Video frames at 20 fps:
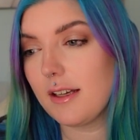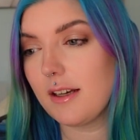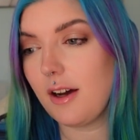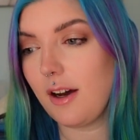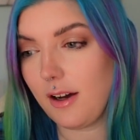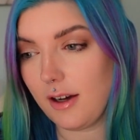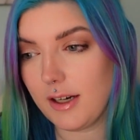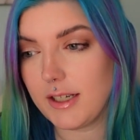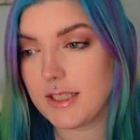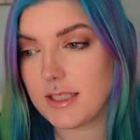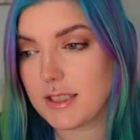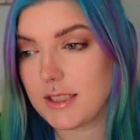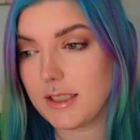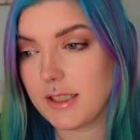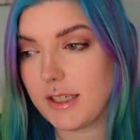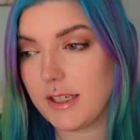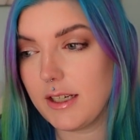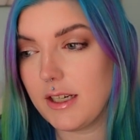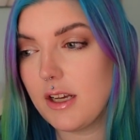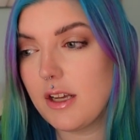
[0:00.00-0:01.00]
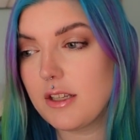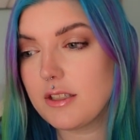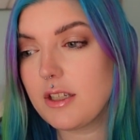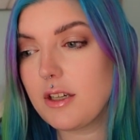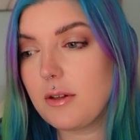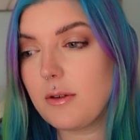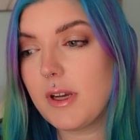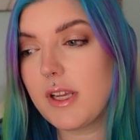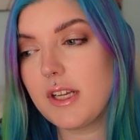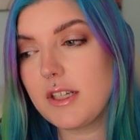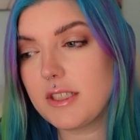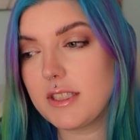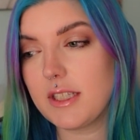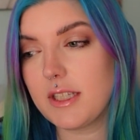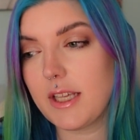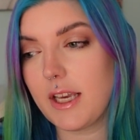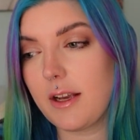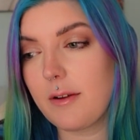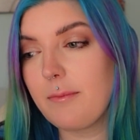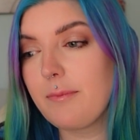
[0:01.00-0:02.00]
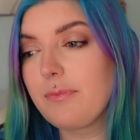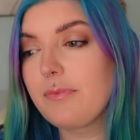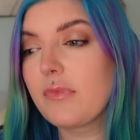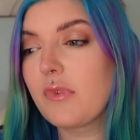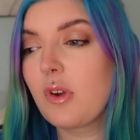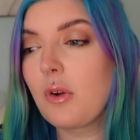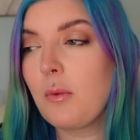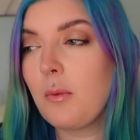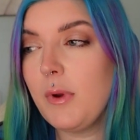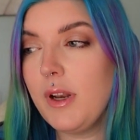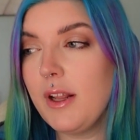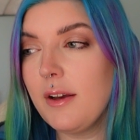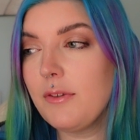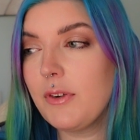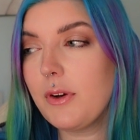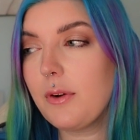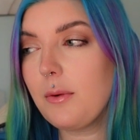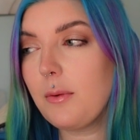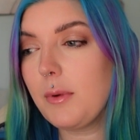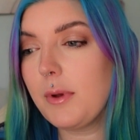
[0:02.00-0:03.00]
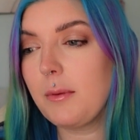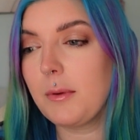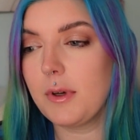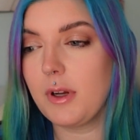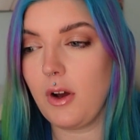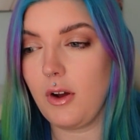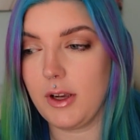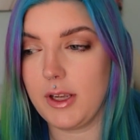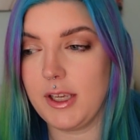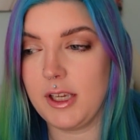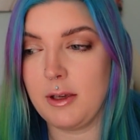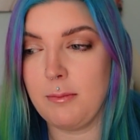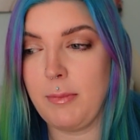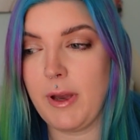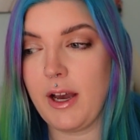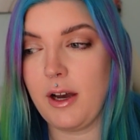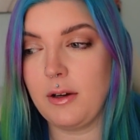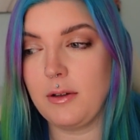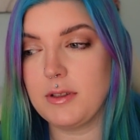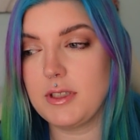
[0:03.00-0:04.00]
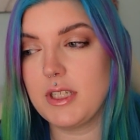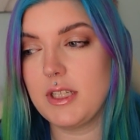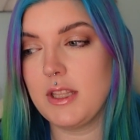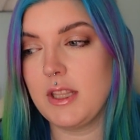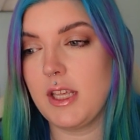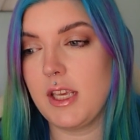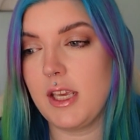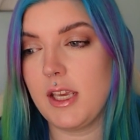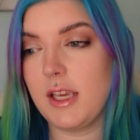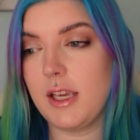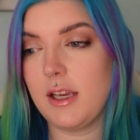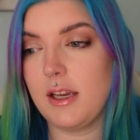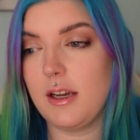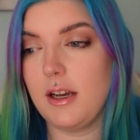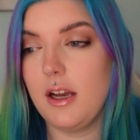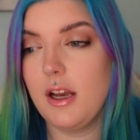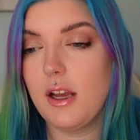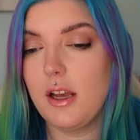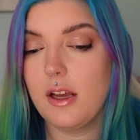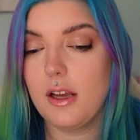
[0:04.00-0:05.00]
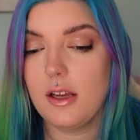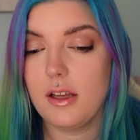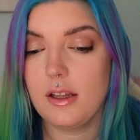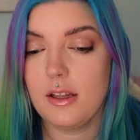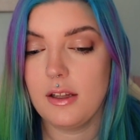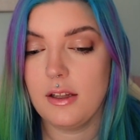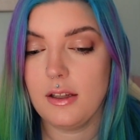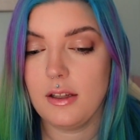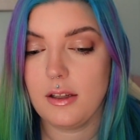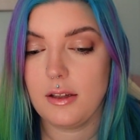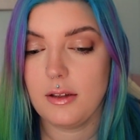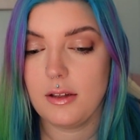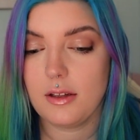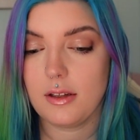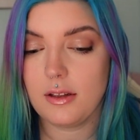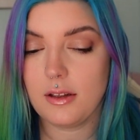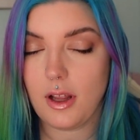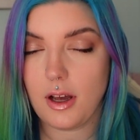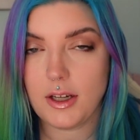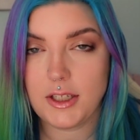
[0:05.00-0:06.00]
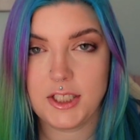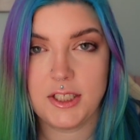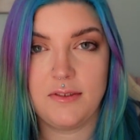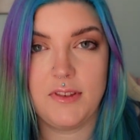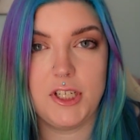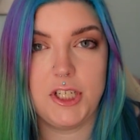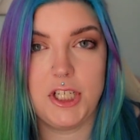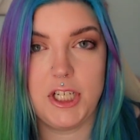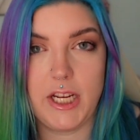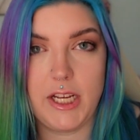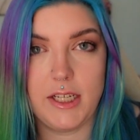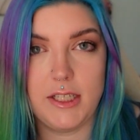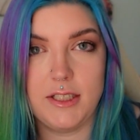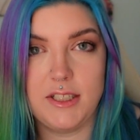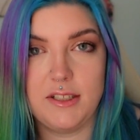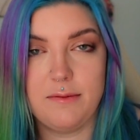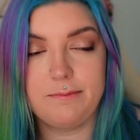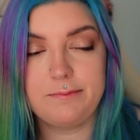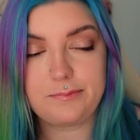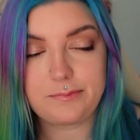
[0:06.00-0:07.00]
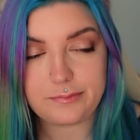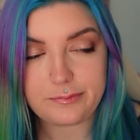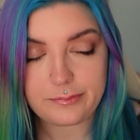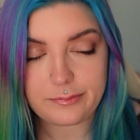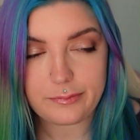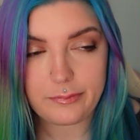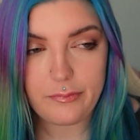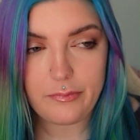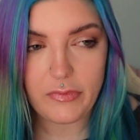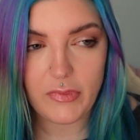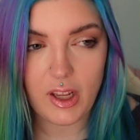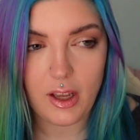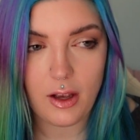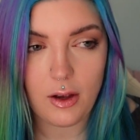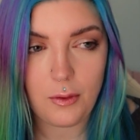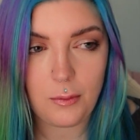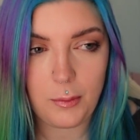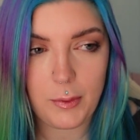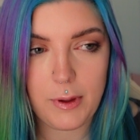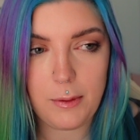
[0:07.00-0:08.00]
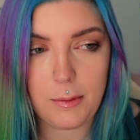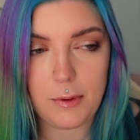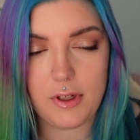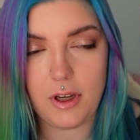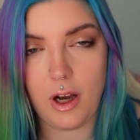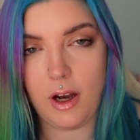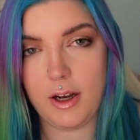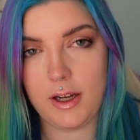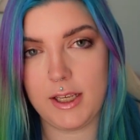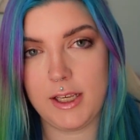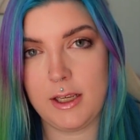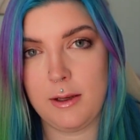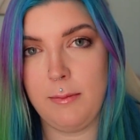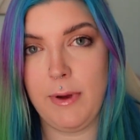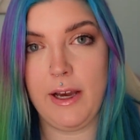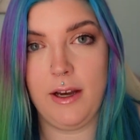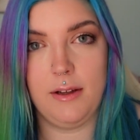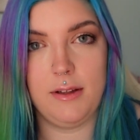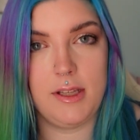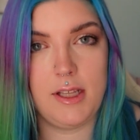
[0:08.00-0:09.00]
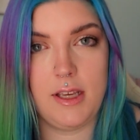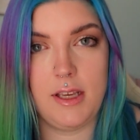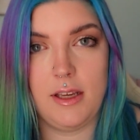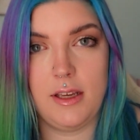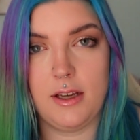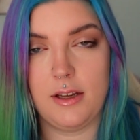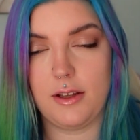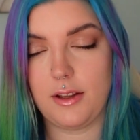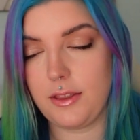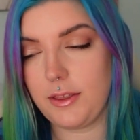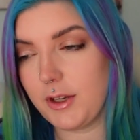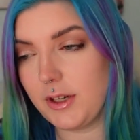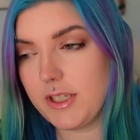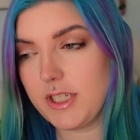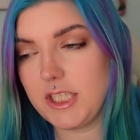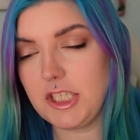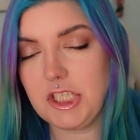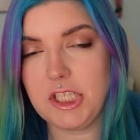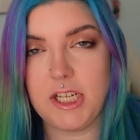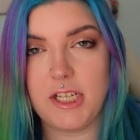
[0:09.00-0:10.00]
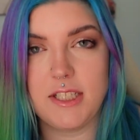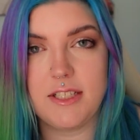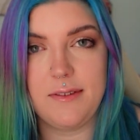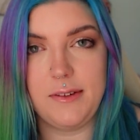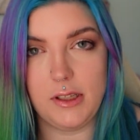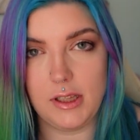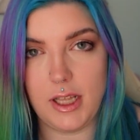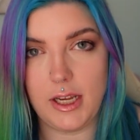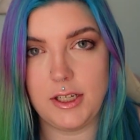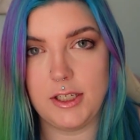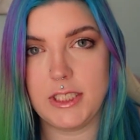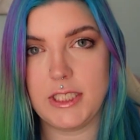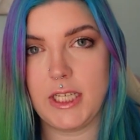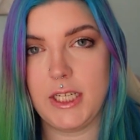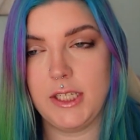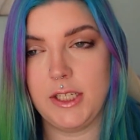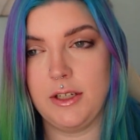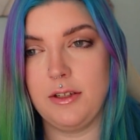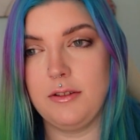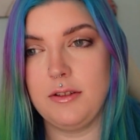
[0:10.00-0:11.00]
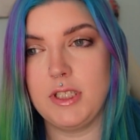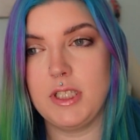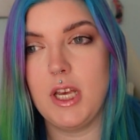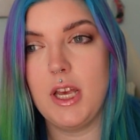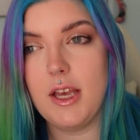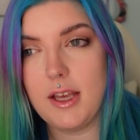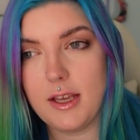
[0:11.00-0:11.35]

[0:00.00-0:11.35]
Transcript: honestly. So here's the thing. Whenever we were talking about the launch of the shades, we were talking about the 13 shades for lighter skin tones,